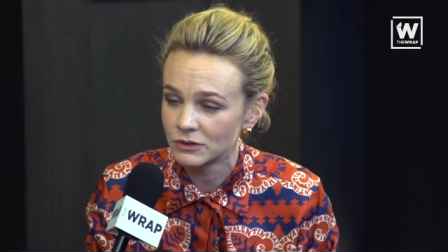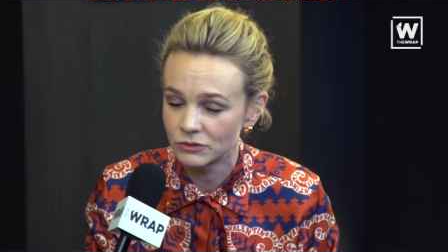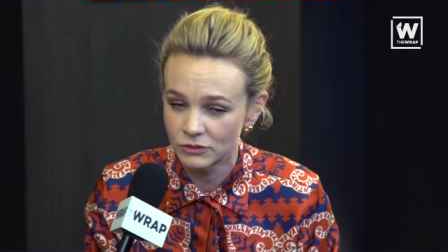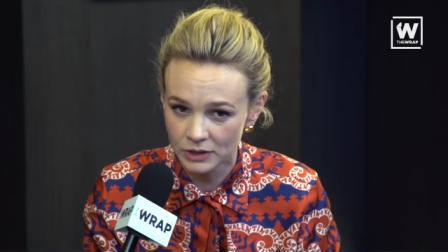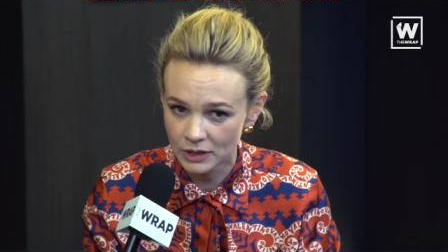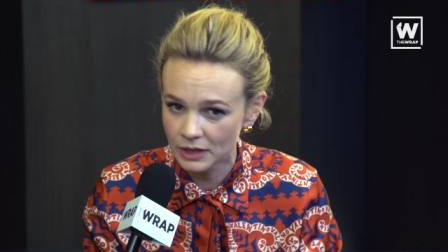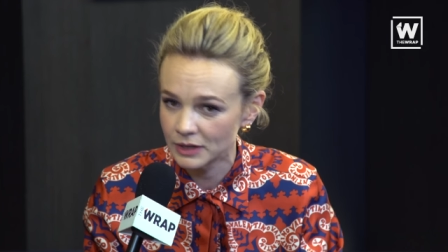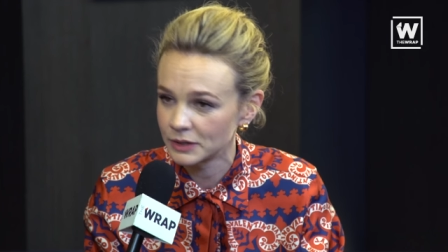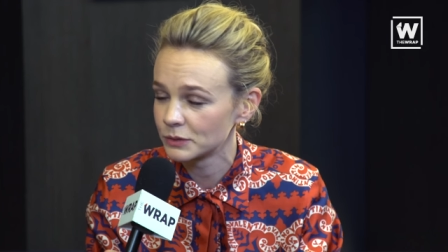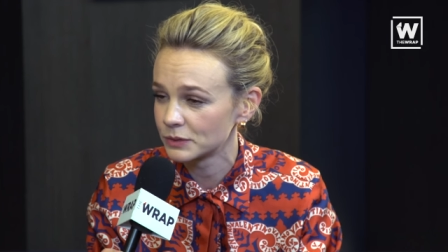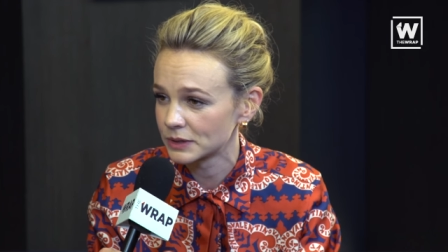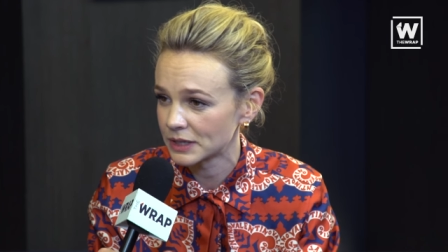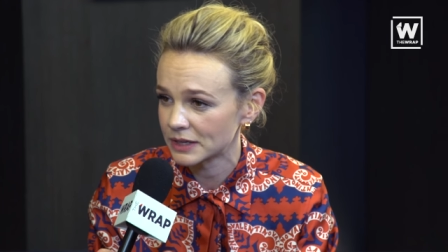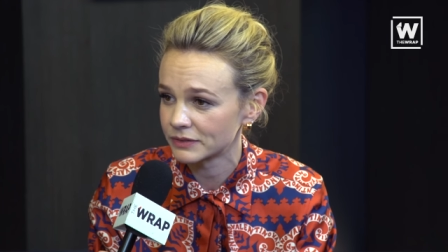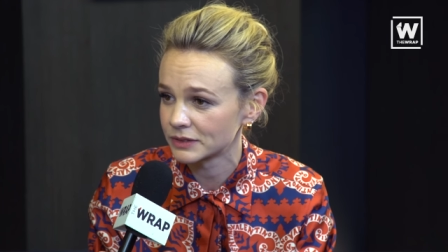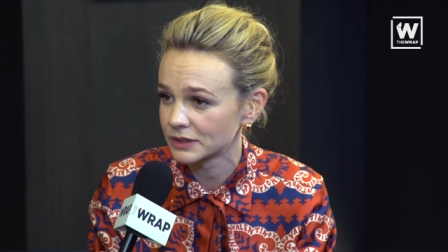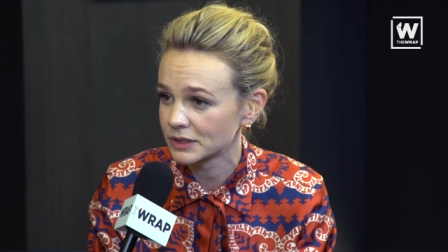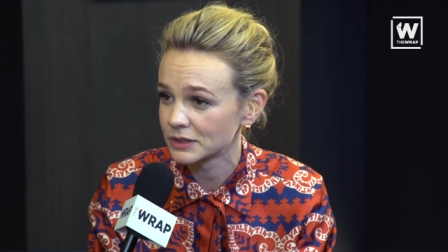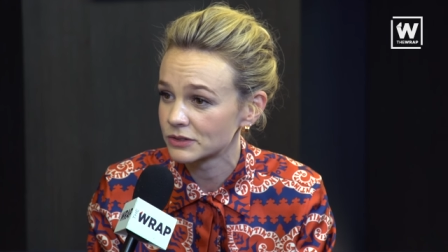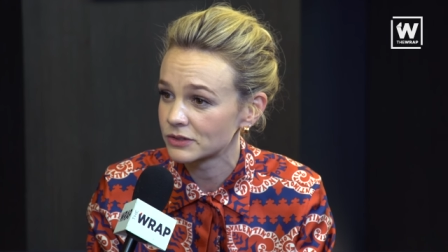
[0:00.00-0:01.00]
rely on
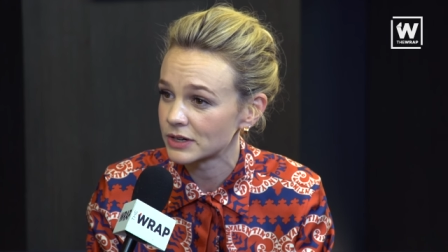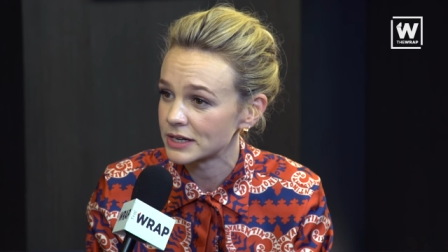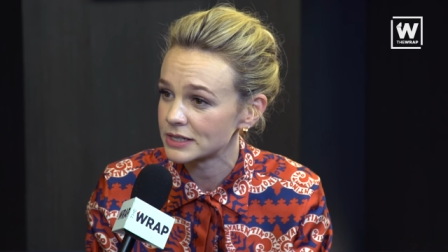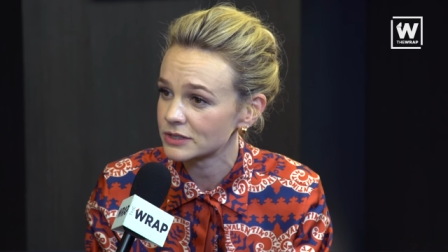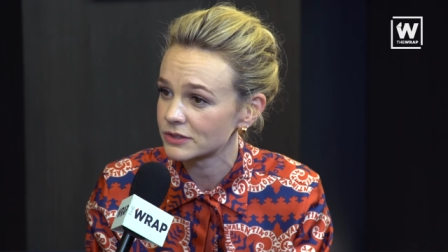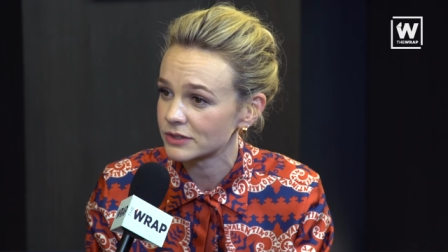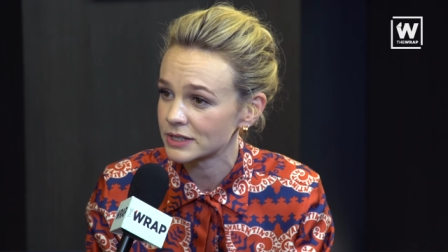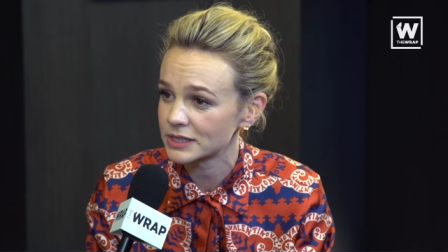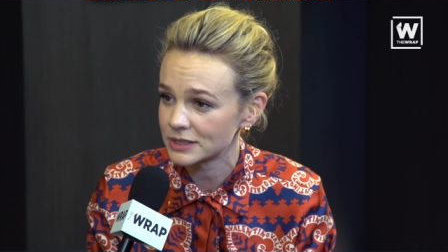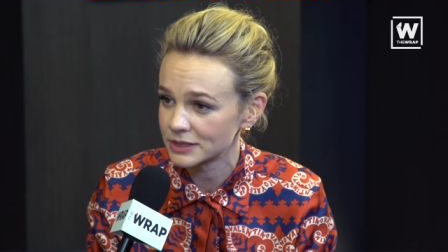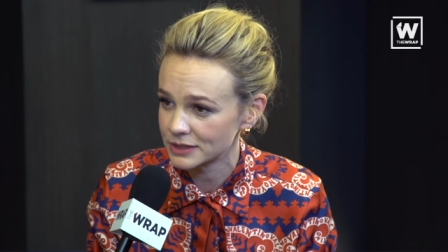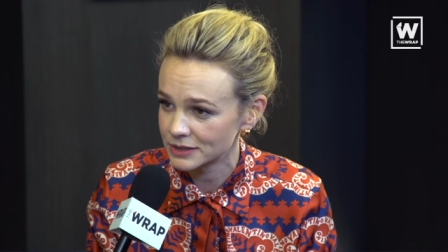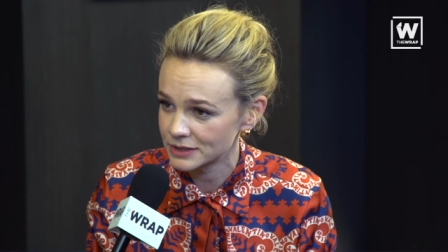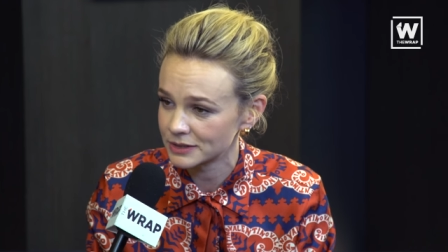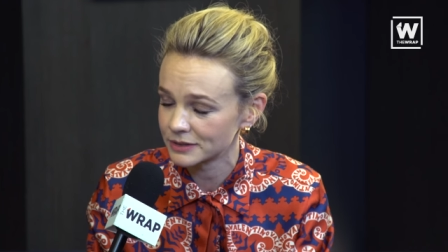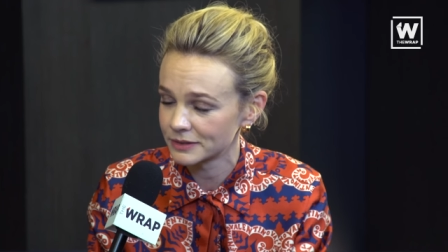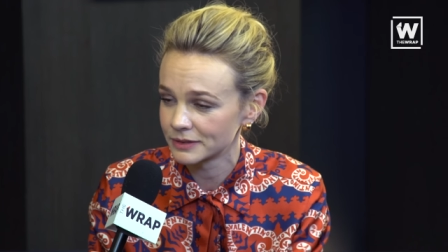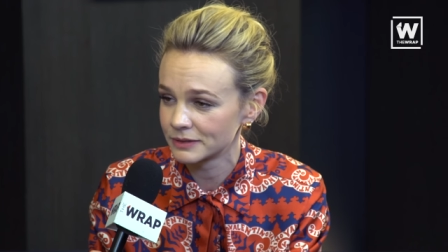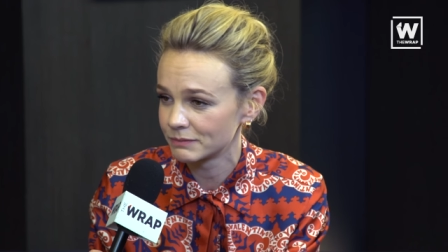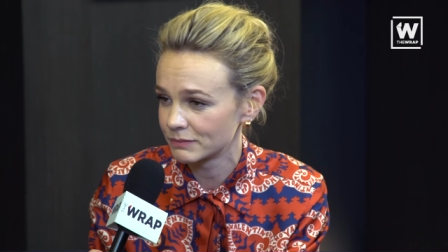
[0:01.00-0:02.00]
having a great director
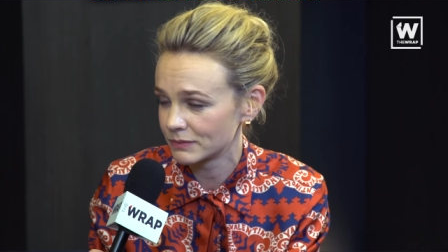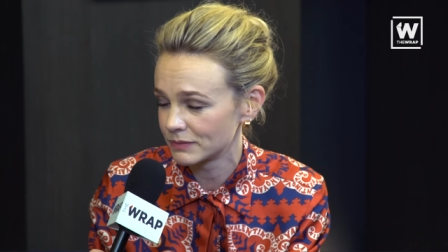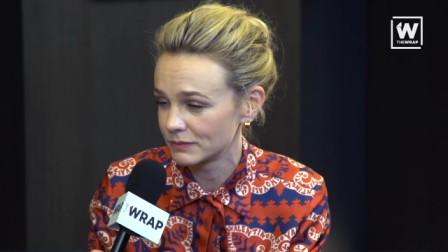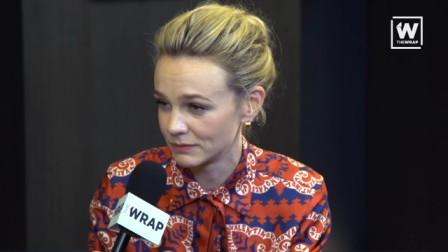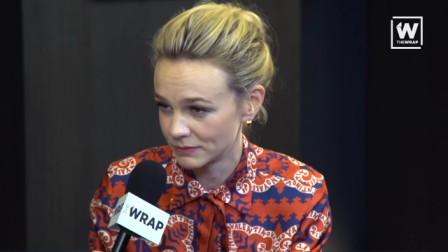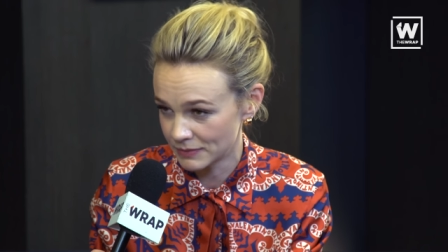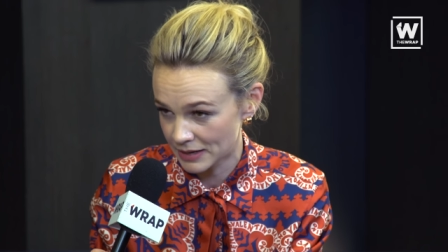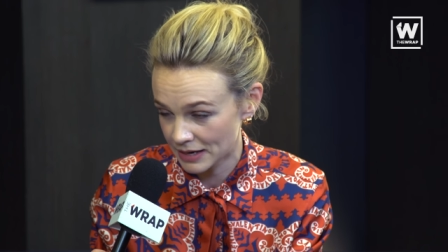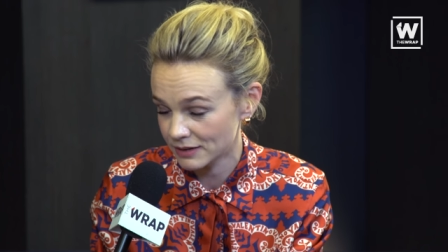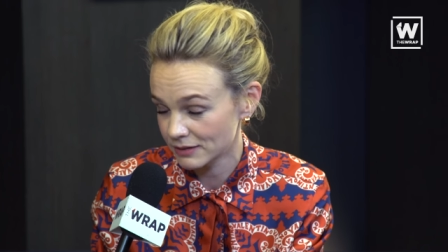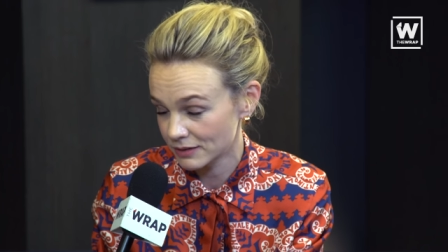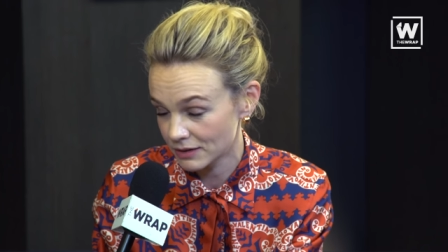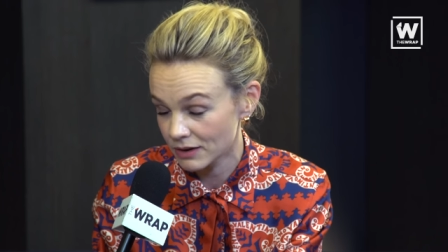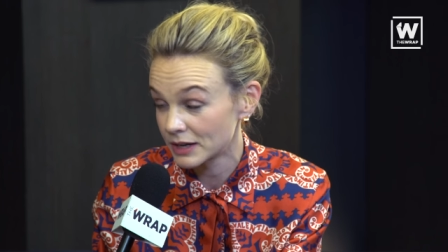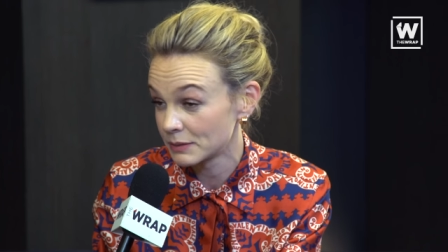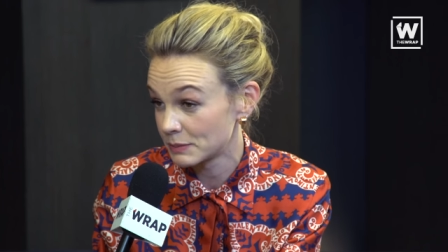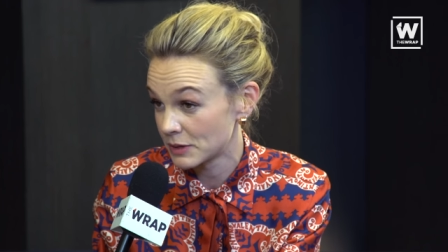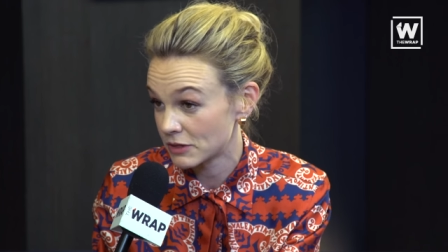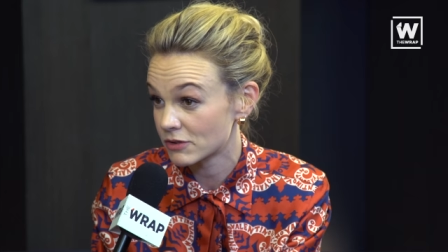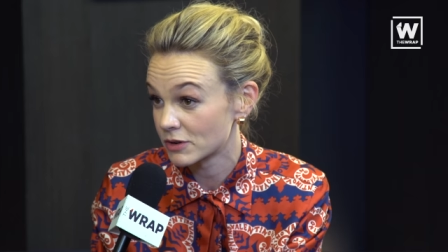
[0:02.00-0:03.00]
to get,
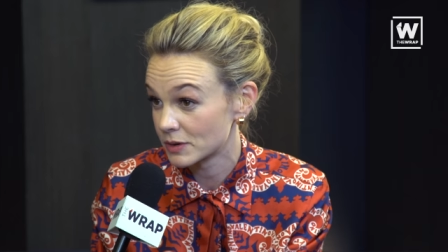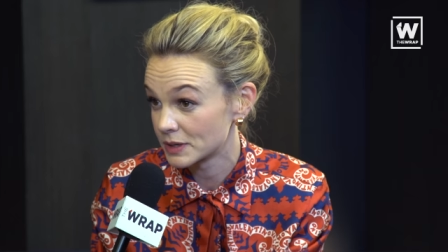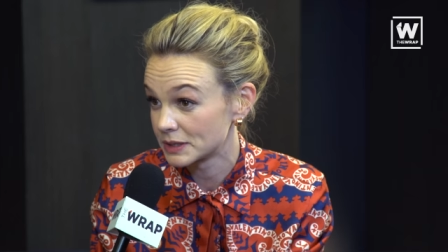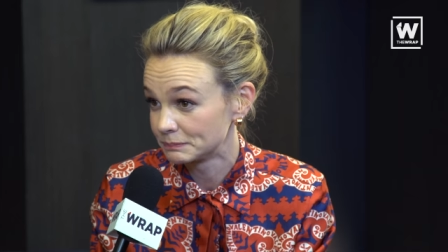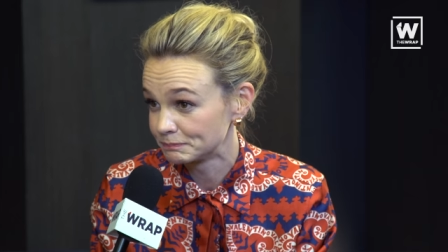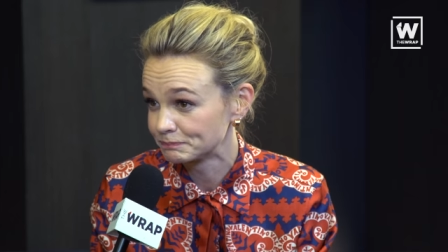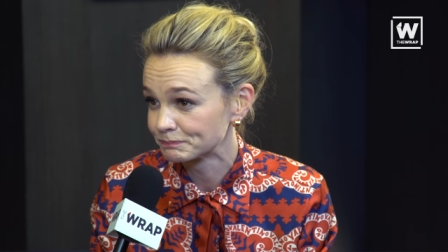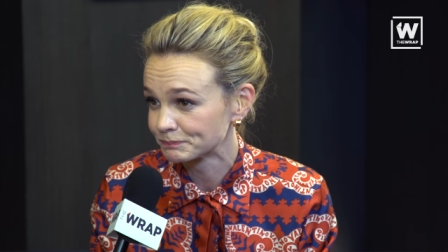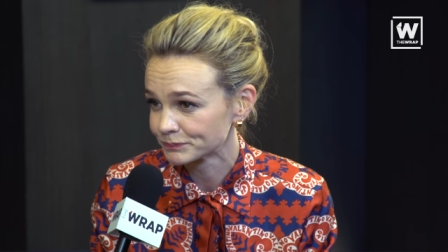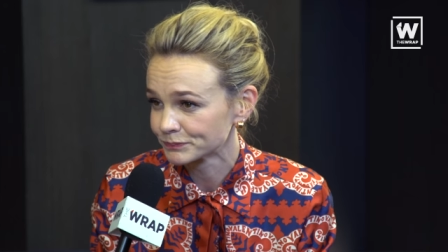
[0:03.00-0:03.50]
guide me through it.